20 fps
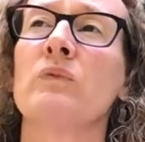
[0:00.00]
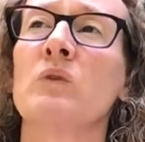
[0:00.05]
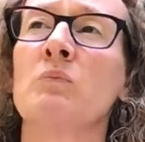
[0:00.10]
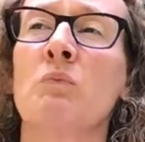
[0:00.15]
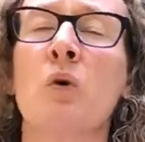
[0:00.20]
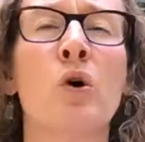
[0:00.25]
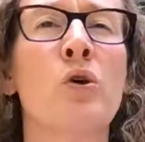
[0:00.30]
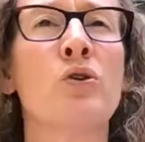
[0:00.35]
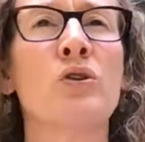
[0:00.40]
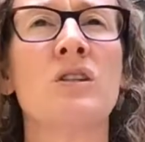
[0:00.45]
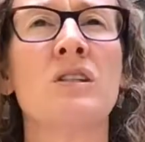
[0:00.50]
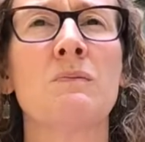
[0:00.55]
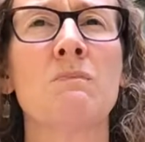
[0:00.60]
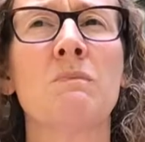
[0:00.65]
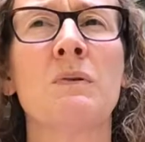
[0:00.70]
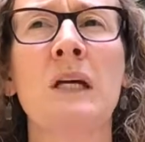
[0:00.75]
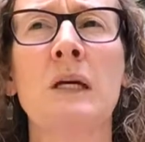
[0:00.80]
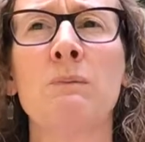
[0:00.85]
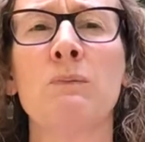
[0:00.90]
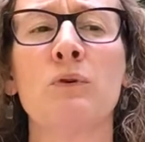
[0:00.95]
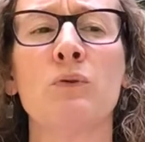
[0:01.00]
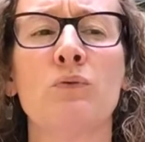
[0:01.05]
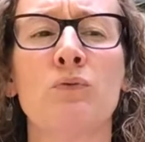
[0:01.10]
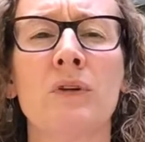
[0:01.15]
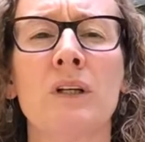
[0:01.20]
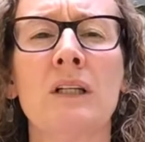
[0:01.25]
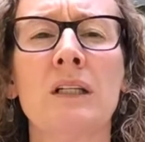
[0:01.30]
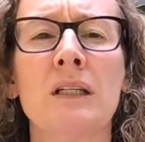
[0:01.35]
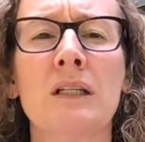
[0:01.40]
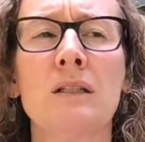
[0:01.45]
Most people
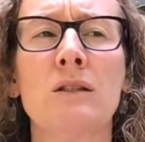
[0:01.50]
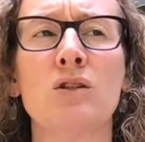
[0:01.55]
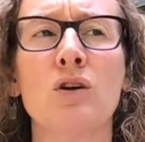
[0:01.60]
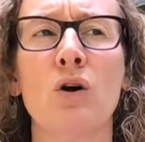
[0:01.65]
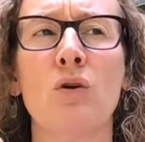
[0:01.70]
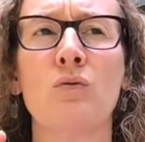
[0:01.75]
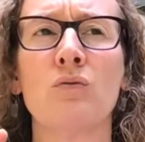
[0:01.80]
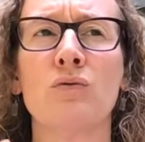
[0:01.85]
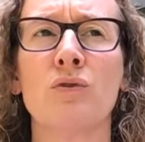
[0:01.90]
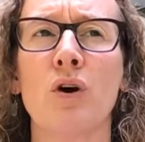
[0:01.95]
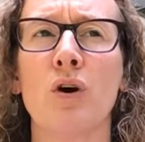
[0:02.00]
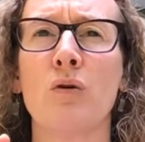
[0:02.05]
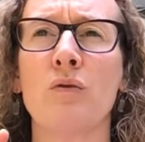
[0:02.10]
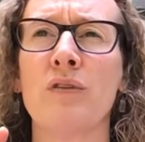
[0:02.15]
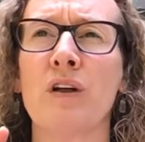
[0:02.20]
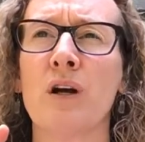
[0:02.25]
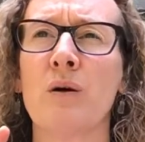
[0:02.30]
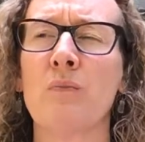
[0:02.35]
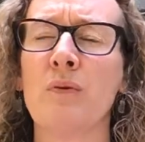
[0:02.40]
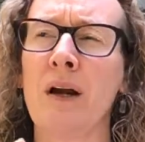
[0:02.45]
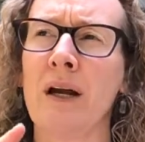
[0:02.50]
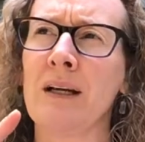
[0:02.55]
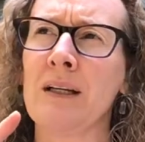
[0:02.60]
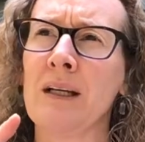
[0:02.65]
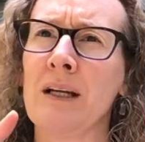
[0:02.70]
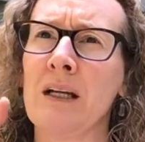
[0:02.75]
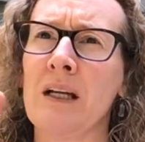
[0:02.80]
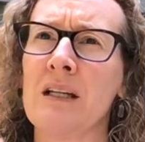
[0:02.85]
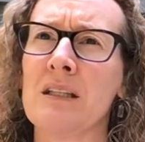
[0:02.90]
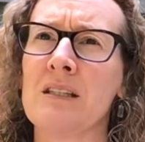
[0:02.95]
really don't know they're
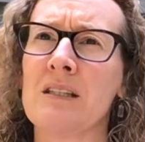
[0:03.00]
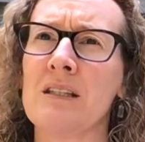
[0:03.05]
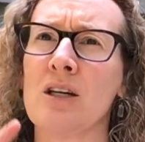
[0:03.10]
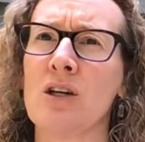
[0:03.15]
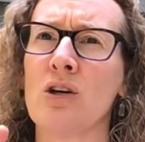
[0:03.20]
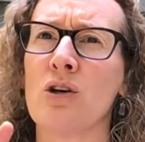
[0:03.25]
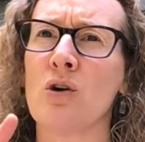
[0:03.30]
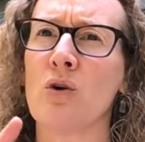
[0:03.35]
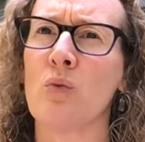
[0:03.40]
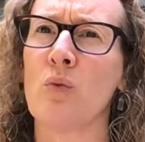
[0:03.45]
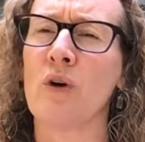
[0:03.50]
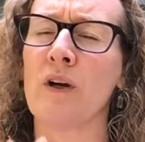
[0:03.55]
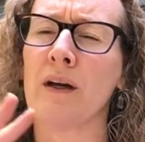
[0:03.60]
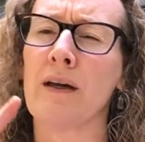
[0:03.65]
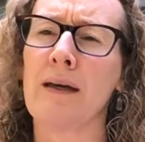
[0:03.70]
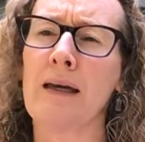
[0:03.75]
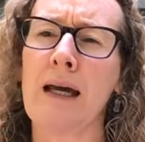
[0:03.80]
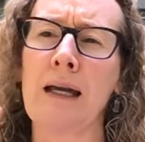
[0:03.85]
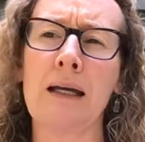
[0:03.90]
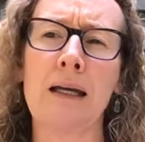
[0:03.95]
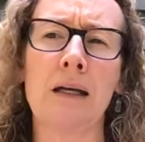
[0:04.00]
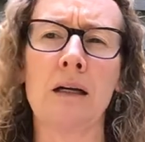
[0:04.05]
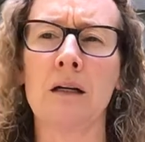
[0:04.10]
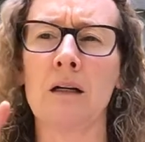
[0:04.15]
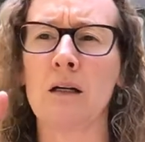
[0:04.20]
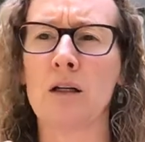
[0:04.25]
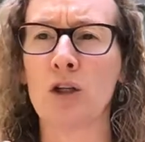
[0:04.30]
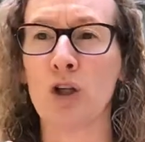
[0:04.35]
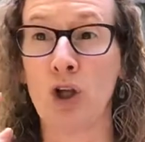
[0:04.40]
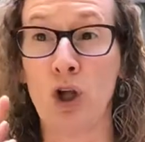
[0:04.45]
pregnant until we're
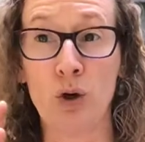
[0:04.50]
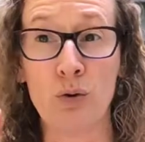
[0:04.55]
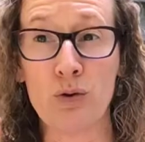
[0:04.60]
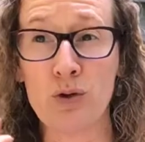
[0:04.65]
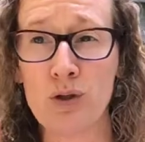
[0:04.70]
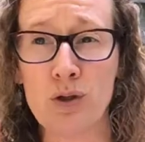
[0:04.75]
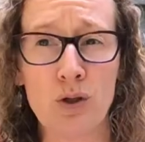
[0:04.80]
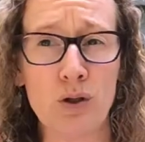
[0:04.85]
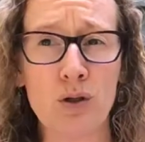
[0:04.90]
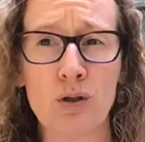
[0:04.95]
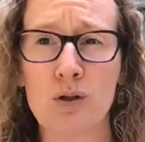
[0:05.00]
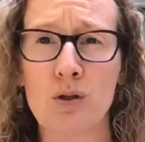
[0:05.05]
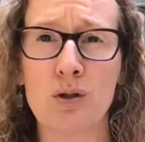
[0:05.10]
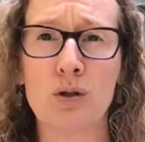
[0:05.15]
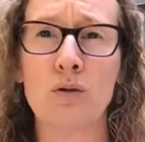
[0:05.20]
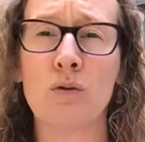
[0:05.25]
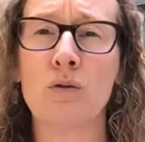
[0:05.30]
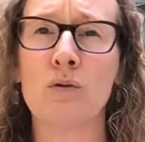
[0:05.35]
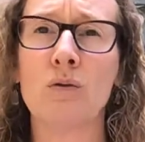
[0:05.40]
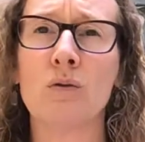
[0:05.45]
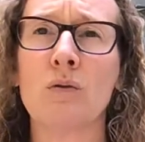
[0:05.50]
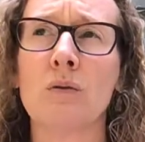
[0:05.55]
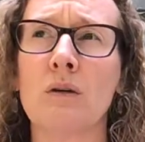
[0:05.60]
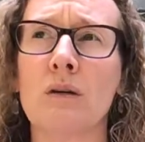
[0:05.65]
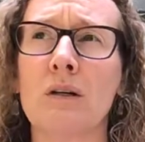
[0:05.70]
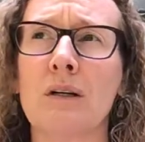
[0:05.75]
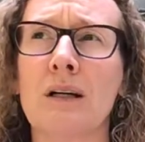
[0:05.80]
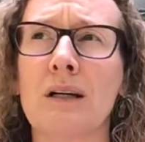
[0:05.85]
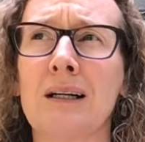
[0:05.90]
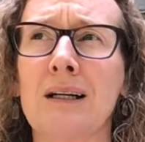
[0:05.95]
getting closer to,
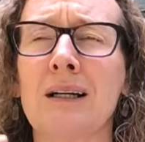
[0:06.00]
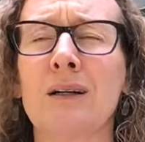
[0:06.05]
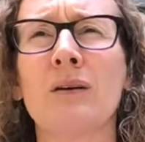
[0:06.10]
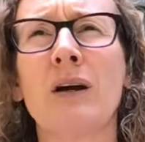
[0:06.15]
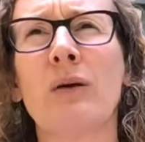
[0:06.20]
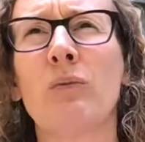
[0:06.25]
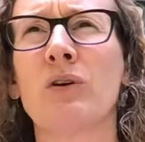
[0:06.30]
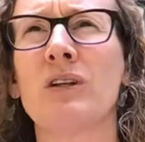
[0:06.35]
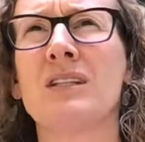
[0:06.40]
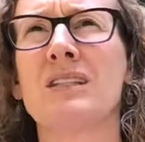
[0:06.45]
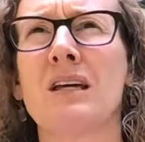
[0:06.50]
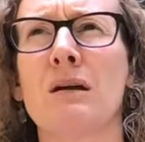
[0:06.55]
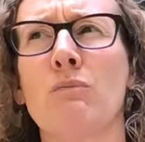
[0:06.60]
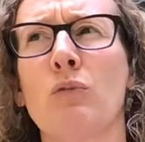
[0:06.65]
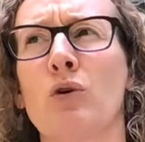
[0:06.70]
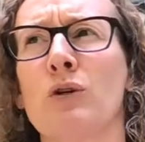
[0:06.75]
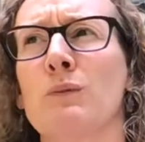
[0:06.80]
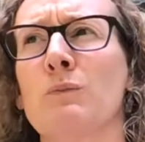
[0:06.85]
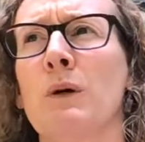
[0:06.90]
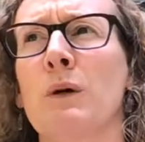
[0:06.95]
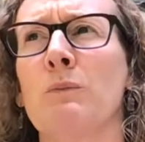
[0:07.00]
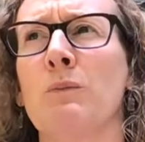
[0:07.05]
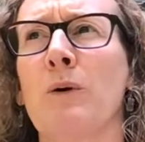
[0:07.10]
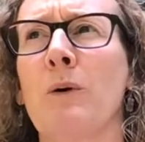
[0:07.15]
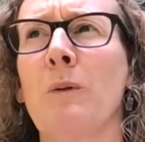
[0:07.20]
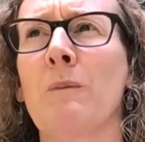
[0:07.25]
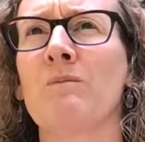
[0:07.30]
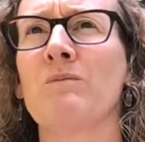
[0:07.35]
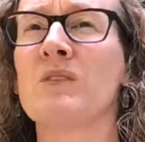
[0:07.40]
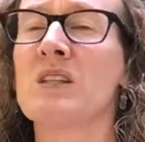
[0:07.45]
I wouldn't say most
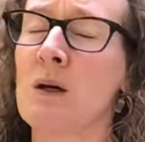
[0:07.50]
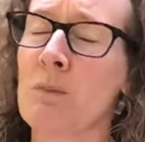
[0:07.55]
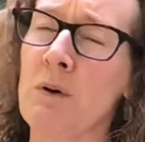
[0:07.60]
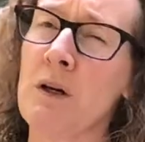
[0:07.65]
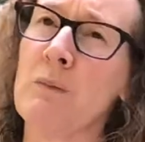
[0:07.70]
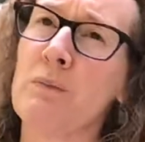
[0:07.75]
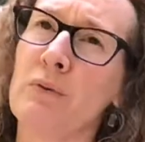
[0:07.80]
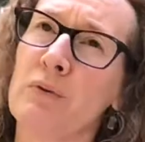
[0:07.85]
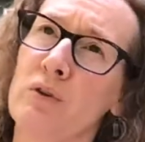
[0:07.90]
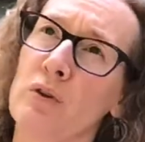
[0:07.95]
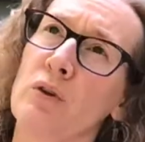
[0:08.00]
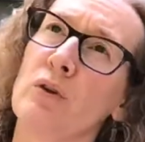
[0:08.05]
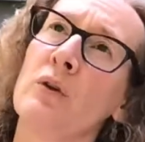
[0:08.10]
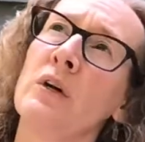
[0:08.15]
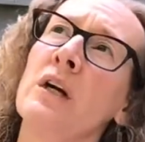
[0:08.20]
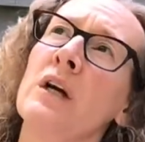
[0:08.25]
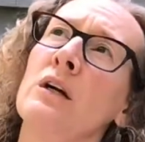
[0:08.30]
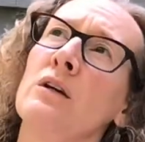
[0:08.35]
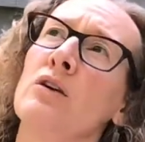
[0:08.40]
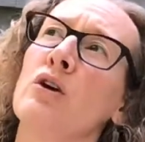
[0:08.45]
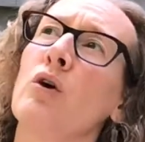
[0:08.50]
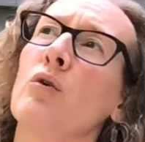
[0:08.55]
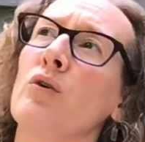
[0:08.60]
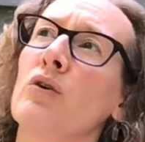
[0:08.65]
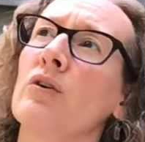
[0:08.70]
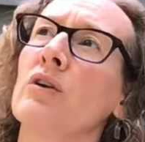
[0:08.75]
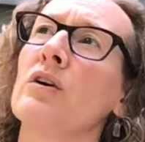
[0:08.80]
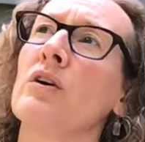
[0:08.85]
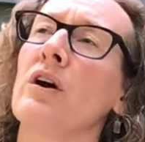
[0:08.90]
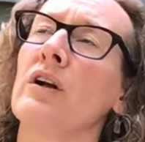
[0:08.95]
people. Some people do know
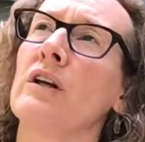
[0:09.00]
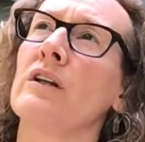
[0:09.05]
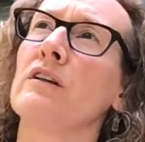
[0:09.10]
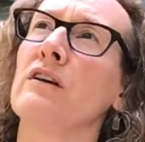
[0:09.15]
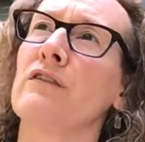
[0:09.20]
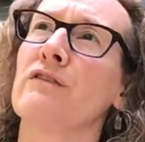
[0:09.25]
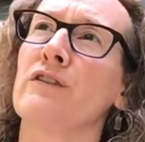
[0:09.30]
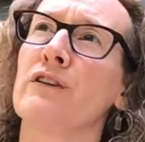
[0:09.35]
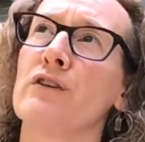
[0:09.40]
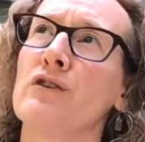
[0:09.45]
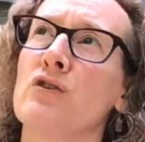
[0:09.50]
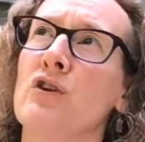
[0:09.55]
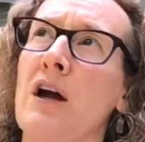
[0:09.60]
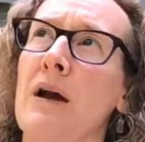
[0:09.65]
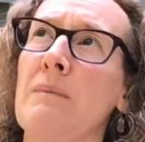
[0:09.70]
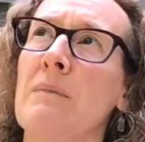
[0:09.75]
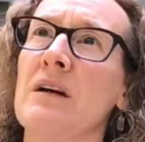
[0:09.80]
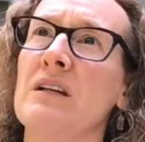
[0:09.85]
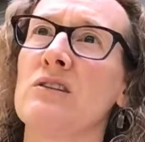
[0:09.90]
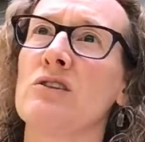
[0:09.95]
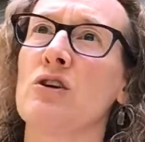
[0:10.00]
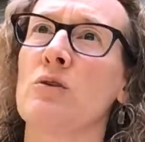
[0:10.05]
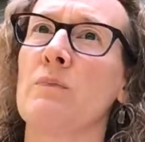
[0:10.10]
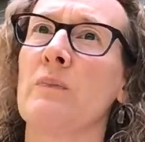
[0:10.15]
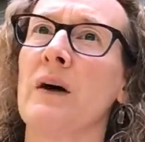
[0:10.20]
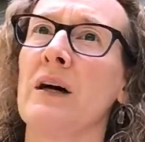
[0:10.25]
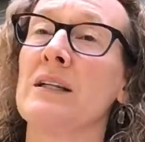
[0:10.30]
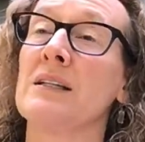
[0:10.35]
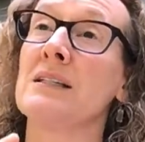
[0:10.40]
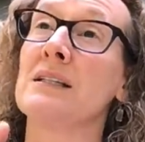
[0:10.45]
early on in their first trimester,
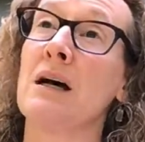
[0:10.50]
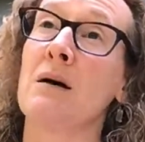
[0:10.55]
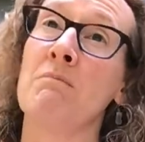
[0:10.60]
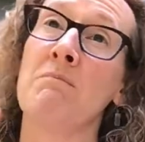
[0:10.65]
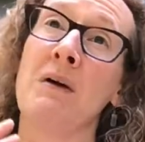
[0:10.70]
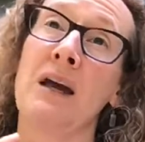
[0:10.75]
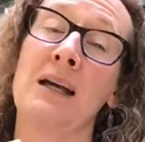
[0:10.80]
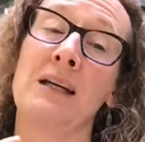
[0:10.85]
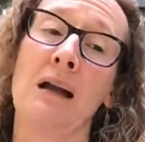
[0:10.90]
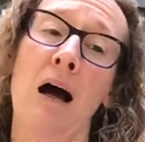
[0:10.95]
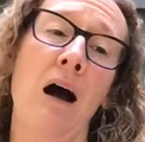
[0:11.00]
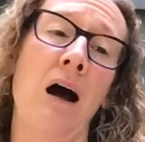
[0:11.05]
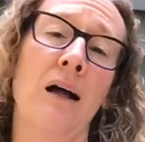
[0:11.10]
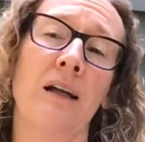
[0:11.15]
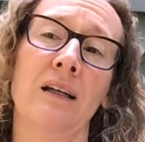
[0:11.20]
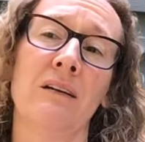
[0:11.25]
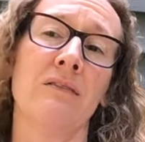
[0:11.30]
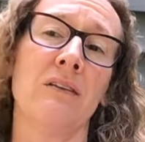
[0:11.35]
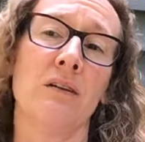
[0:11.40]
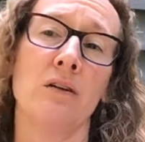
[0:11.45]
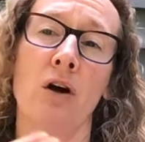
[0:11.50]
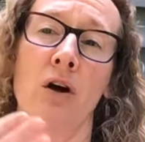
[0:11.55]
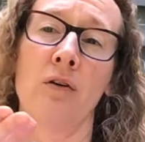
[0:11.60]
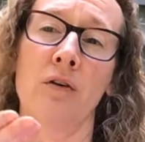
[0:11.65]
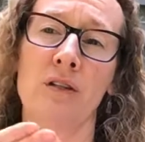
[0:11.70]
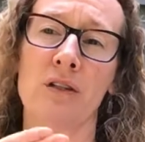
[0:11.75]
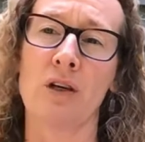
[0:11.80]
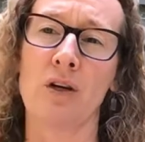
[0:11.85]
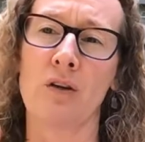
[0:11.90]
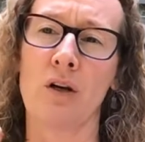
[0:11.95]
but some may not even know
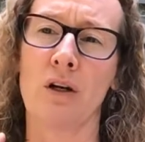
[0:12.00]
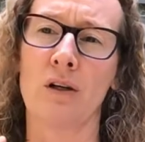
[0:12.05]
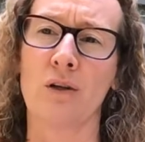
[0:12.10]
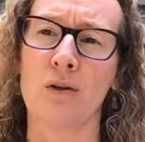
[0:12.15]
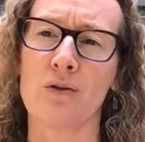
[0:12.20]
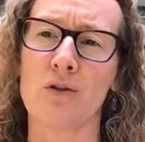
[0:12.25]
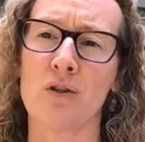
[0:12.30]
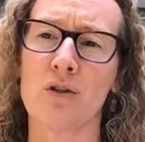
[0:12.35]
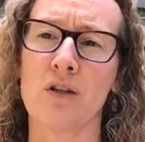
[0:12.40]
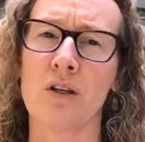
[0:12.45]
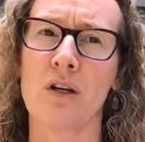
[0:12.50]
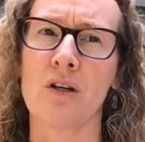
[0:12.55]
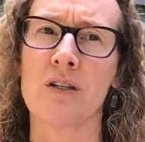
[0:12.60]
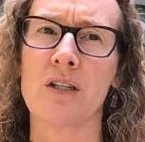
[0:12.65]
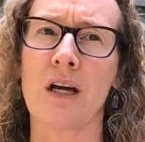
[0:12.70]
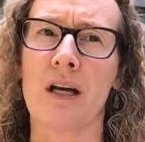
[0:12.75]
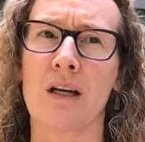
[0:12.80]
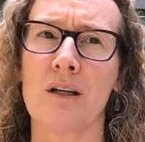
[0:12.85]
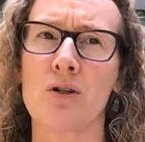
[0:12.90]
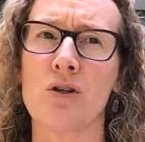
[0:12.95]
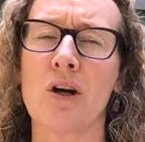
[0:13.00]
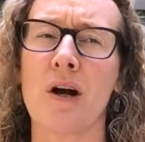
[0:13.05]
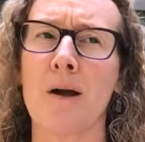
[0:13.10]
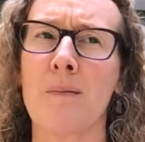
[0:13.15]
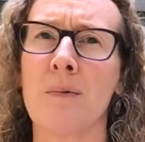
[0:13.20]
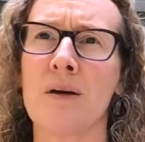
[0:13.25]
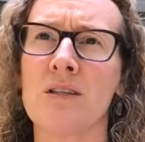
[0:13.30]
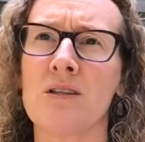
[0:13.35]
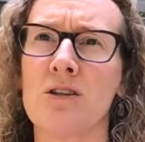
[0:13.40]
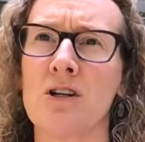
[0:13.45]
until they're closer to their second
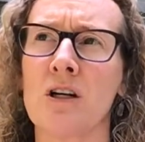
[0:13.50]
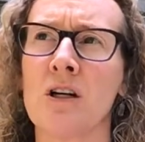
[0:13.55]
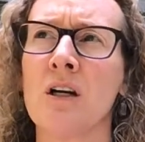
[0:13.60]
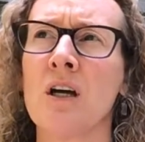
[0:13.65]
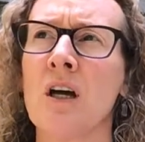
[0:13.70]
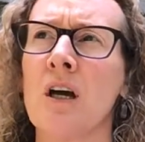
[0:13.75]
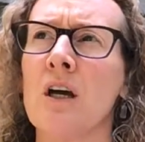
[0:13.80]
trimester.